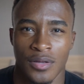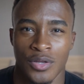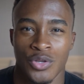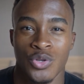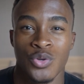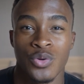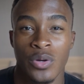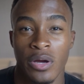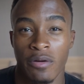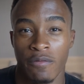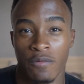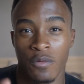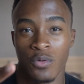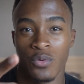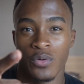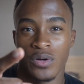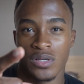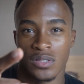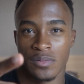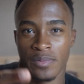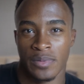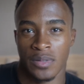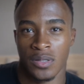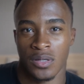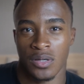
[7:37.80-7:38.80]
You have
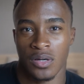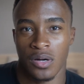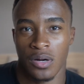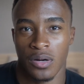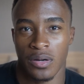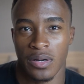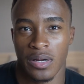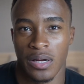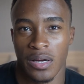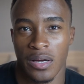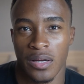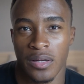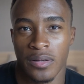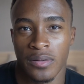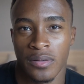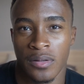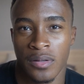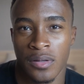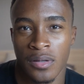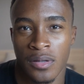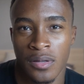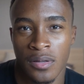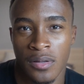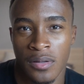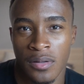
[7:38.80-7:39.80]
always been a car guy.
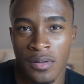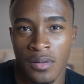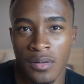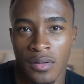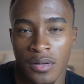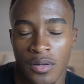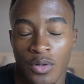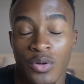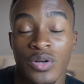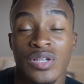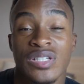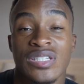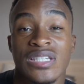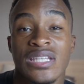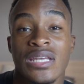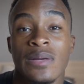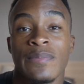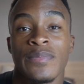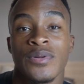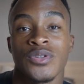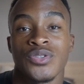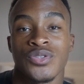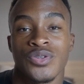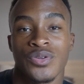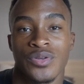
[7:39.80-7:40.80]
Look
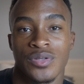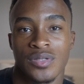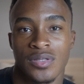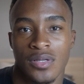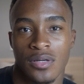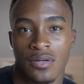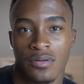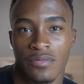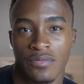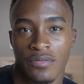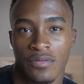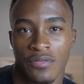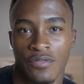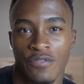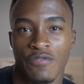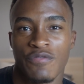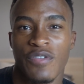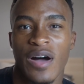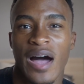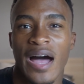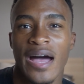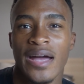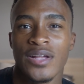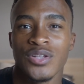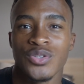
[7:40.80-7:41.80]
deep into yourself.
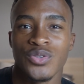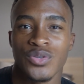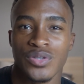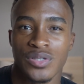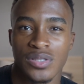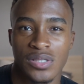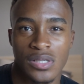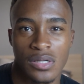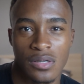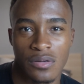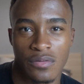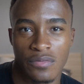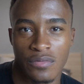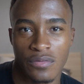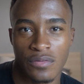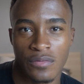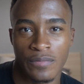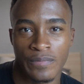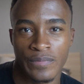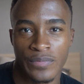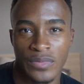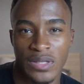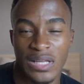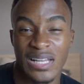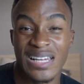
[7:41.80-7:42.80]
Find yourself.
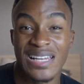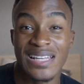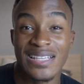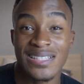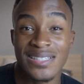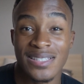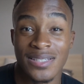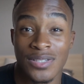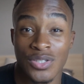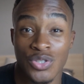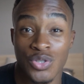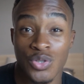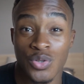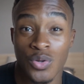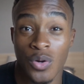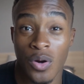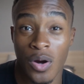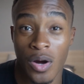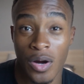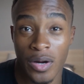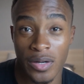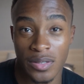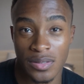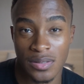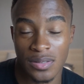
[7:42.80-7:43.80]
Listen to your
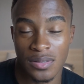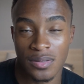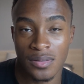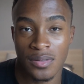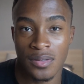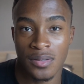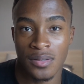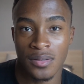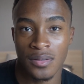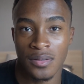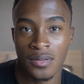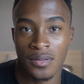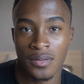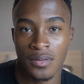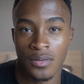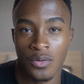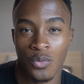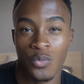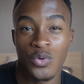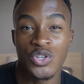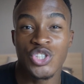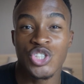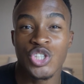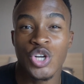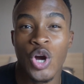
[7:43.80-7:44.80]
heart.
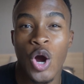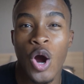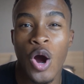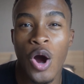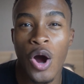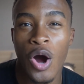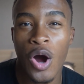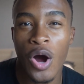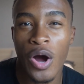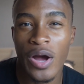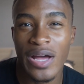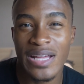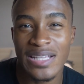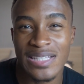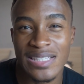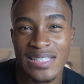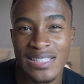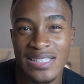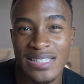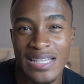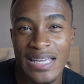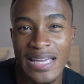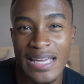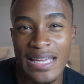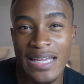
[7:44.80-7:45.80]
Which car is
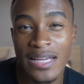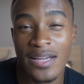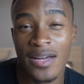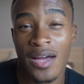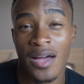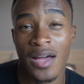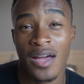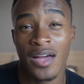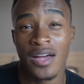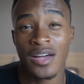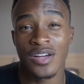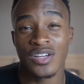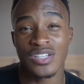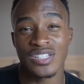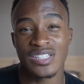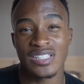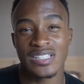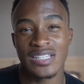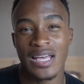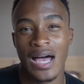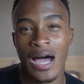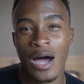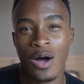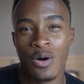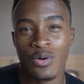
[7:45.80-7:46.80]
singing
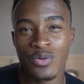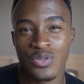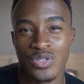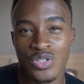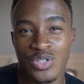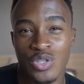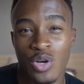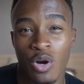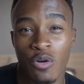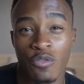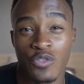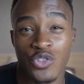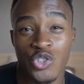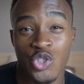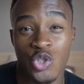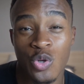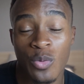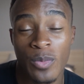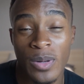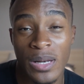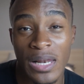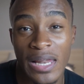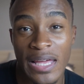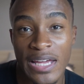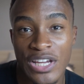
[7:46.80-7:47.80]
sounds of
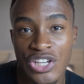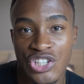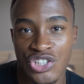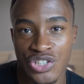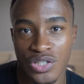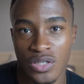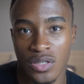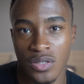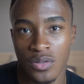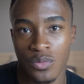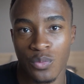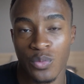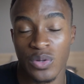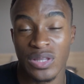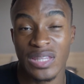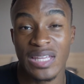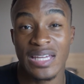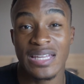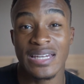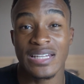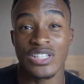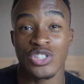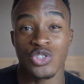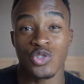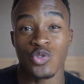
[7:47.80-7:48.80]
jubilation
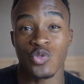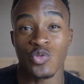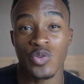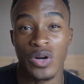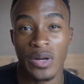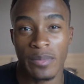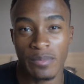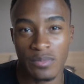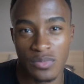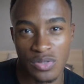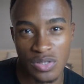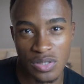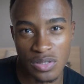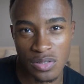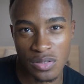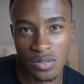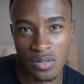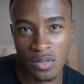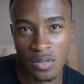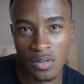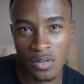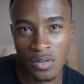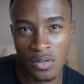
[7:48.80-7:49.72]
within its rims?